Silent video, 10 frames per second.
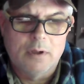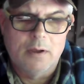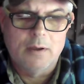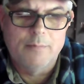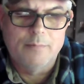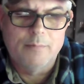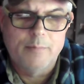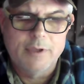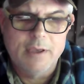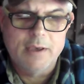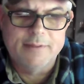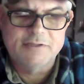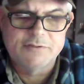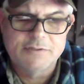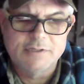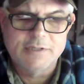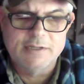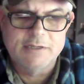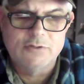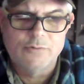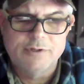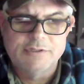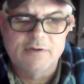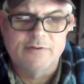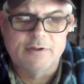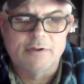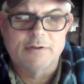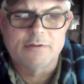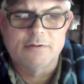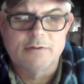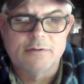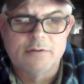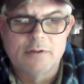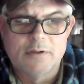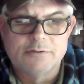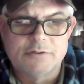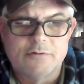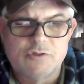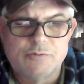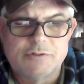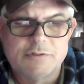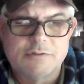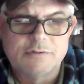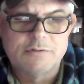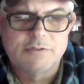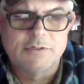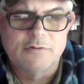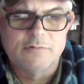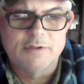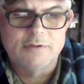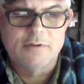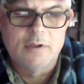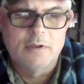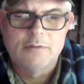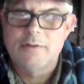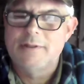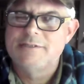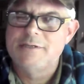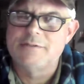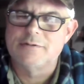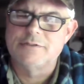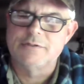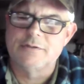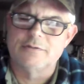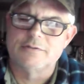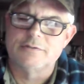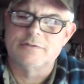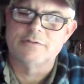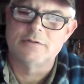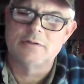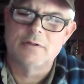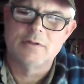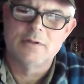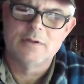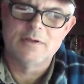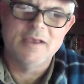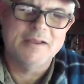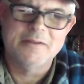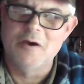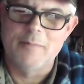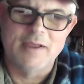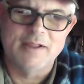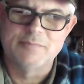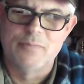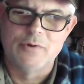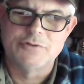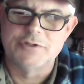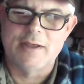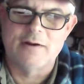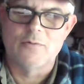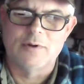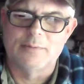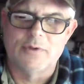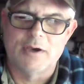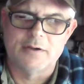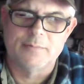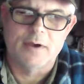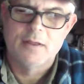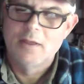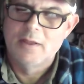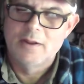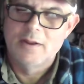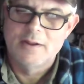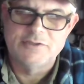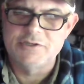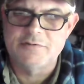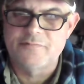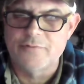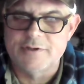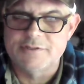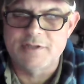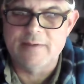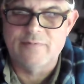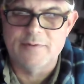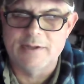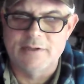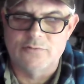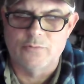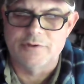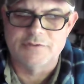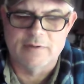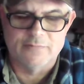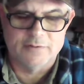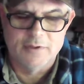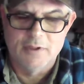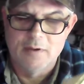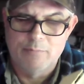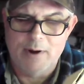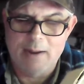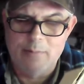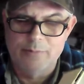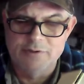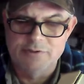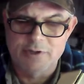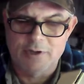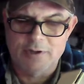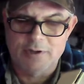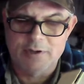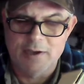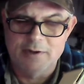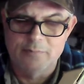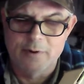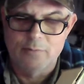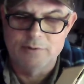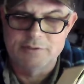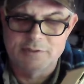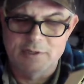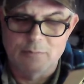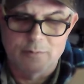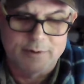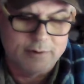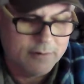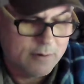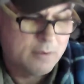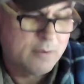But yeah, that says 1927 on it. It's a Christmas seal. No, that's Easter seals. Yeah, no, man, it's bullshit. I don't know what I'm talking about. It's just a freaking stamp for 1927. Probably stuck on there by what's his name over here?